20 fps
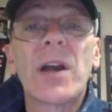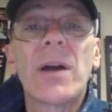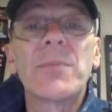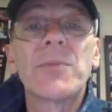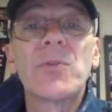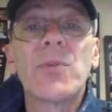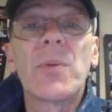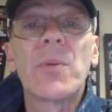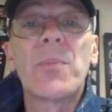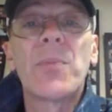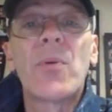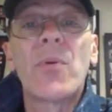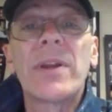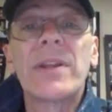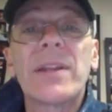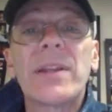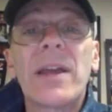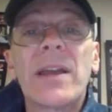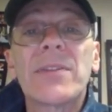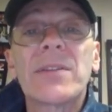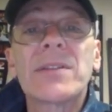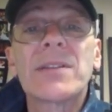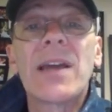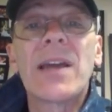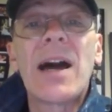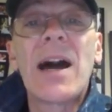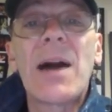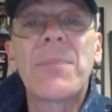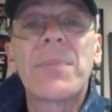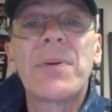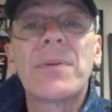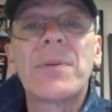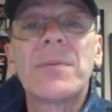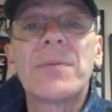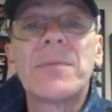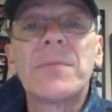up to a point at the top.